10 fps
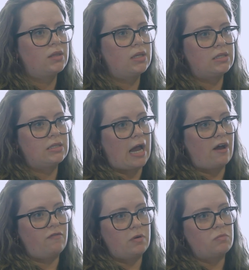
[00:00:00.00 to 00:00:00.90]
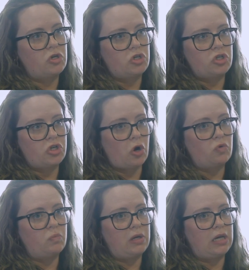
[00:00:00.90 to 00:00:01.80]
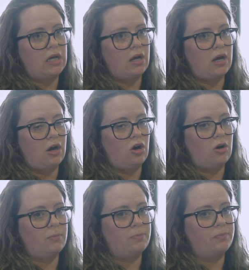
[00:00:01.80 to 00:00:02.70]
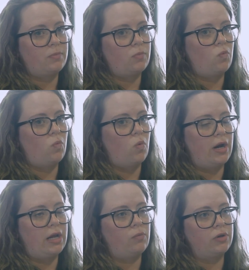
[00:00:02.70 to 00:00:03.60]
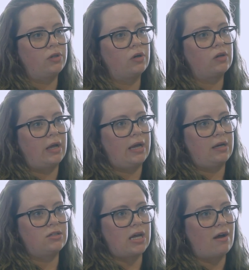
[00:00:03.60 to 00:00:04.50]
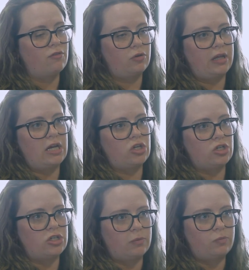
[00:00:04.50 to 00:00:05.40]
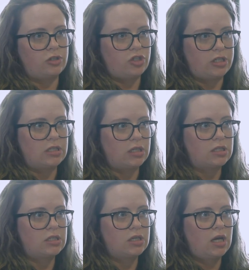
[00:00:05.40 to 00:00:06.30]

This staff member showed me what it would look like to have a relationship with Jesus.